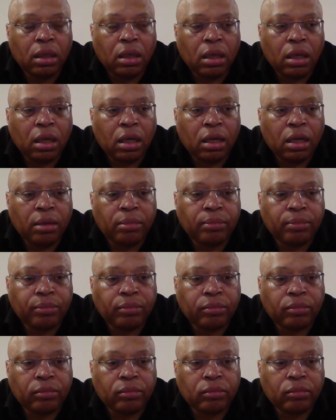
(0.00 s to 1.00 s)

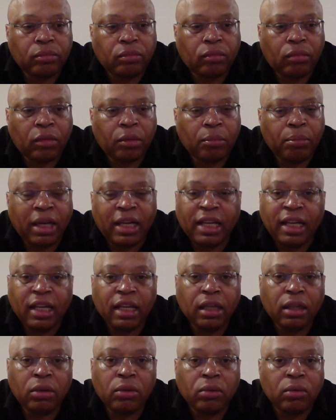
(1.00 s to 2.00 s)
But he
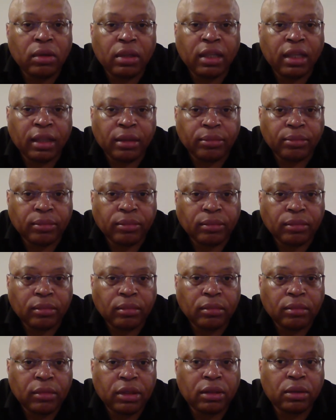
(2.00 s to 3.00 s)
ignored that.
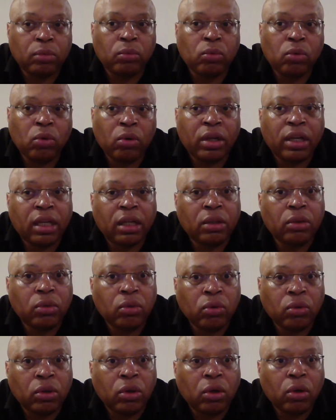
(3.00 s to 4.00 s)
Mr. Waugh
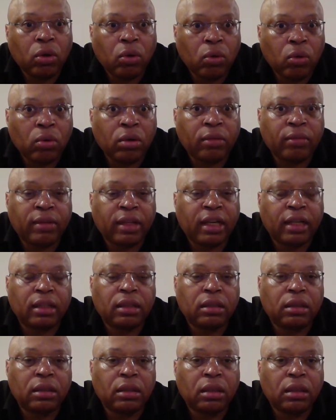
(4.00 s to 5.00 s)
ignored all of that.
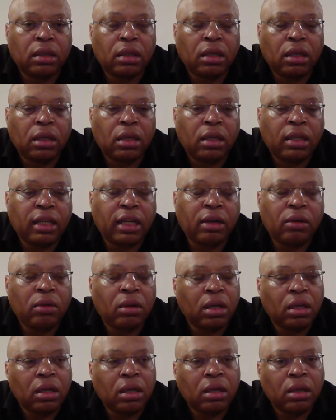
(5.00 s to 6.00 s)
Now,
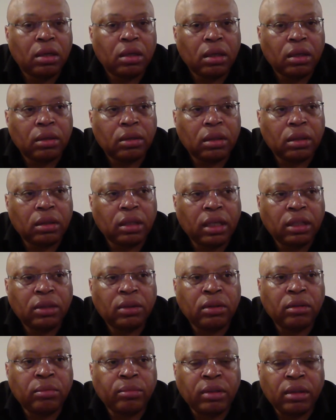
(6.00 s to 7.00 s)

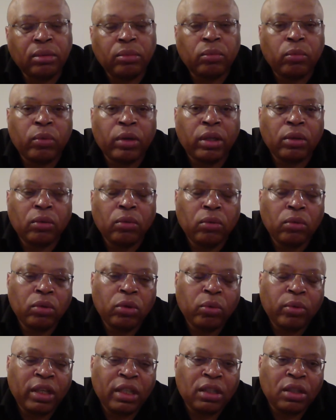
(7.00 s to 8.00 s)
A2Dominion went all
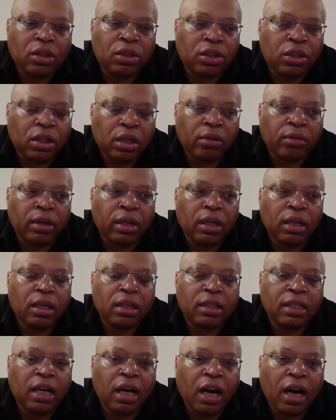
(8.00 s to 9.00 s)
the way to Surrey
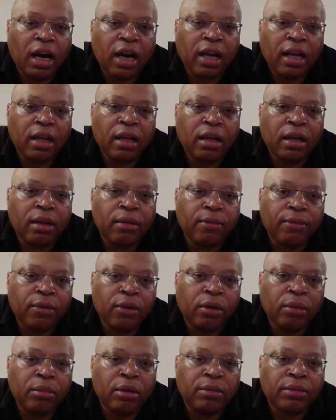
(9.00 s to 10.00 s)
to hire a
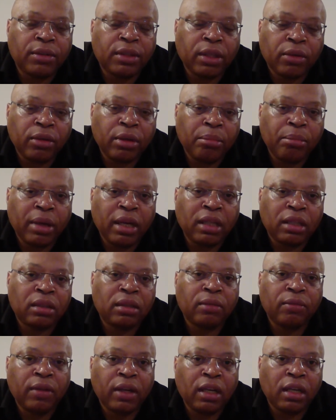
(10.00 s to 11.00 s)
firm of Surrey-based
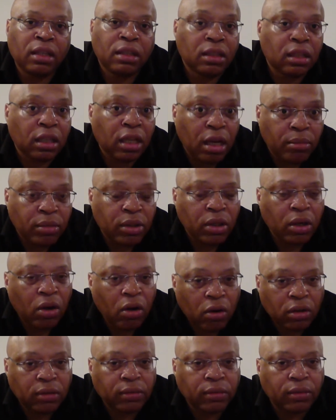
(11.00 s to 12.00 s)
surveyors to come to
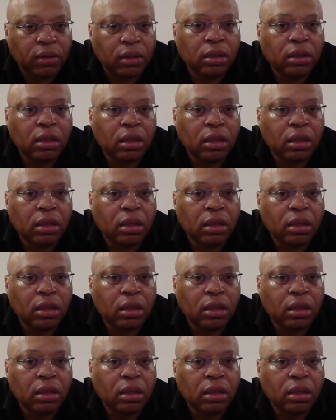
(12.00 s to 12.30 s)
Oxford